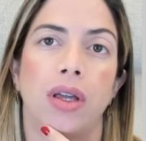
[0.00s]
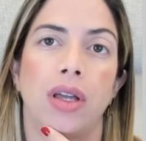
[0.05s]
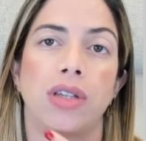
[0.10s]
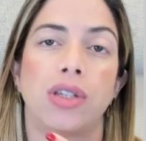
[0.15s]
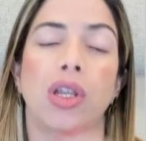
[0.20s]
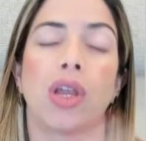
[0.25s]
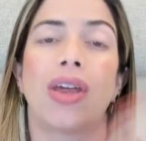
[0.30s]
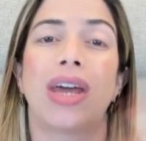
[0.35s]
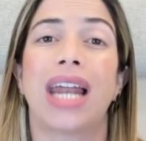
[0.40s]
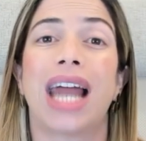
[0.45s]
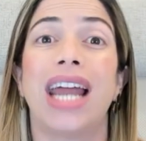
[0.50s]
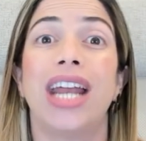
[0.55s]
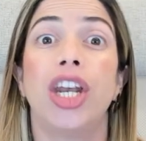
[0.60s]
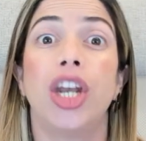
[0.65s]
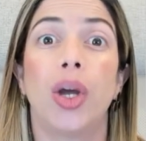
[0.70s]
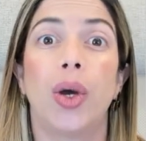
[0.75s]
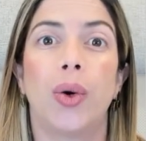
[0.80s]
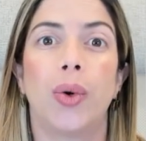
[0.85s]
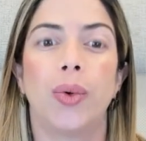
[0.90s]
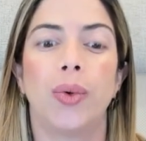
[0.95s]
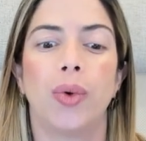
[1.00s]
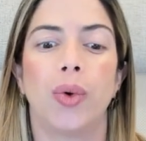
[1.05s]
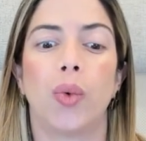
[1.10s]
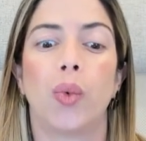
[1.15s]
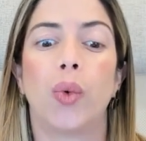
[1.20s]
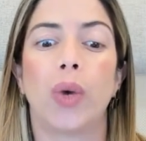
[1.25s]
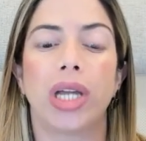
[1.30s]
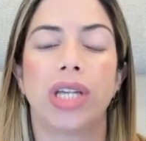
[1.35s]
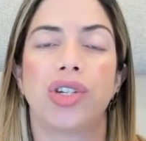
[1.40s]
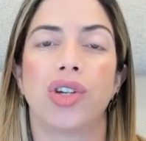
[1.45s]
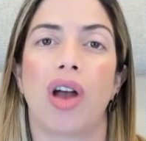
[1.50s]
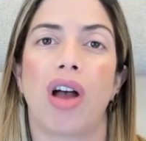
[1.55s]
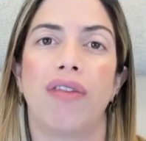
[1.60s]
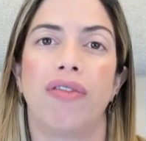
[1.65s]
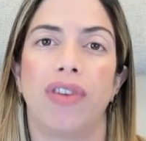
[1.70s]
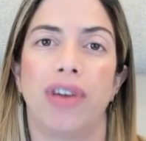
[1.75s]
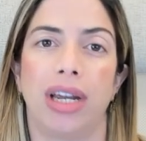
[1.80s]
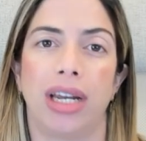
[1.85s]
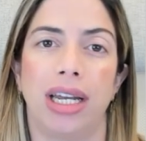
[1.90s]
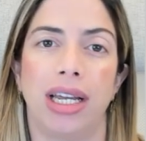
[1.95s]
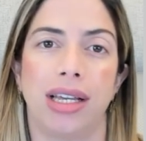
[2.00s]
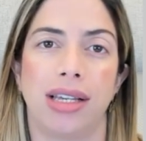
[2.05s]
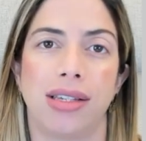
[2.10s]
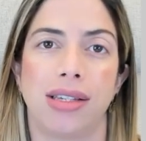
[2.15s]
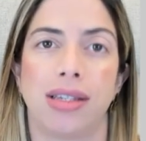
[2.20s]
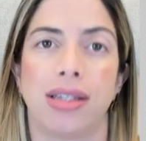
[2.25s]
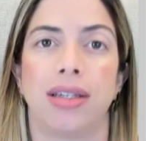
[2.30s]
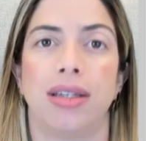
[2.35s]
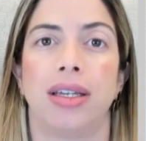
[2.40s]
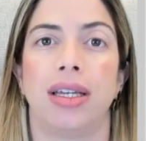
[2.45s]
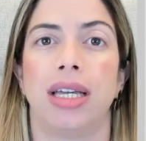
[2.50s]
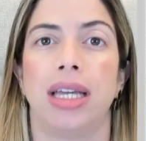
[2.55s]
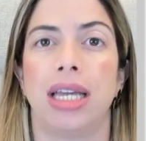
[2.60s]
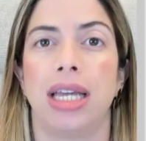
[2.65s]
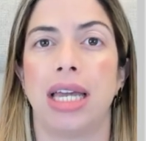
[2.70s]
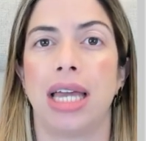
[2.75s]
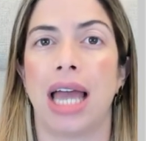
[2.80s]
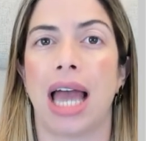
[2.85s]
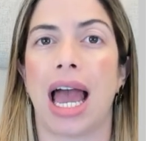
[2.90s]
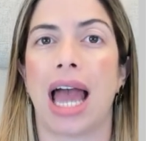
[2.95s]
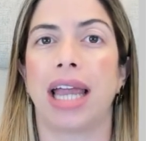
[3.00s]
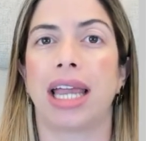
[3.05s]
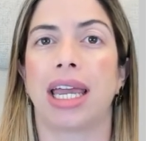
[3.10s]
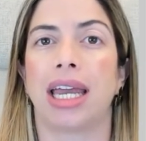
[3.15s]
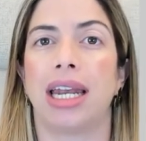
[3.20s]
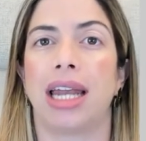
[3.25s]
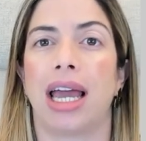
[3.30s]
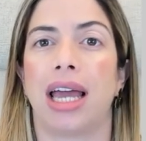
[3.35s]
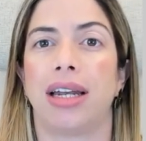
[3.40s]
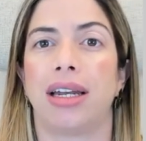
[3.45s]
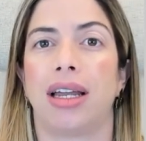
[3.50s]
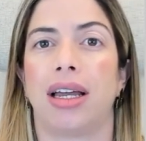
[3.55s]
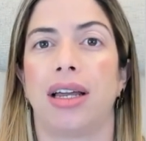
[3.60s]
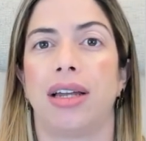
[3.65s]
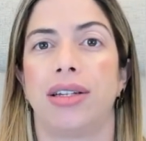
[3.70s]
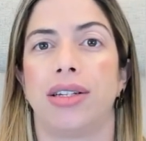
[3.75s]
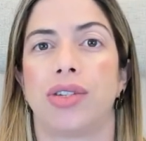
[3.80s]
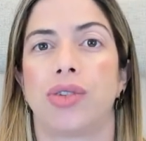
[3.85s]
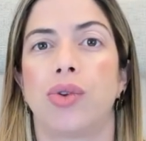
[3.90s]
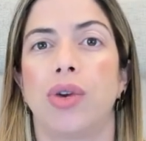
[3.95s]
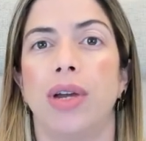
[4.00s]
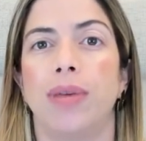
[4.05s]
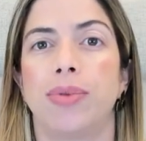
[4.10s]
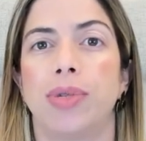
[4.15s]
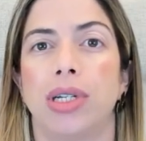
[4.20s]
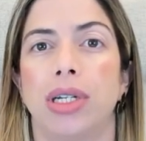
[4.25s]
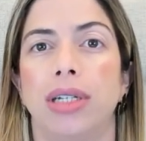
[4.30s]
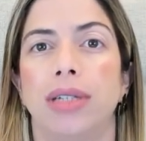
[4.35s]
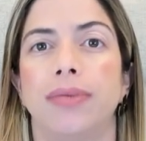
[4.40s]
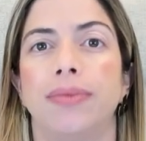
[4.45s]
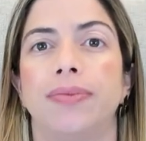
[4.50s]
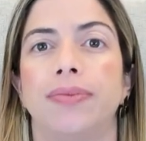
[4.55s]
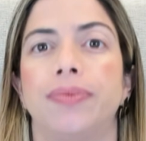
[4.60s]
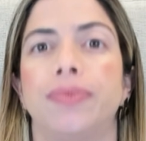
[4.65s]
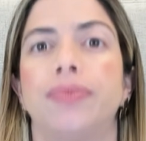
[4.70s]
so that I know which offer it is. I can add a description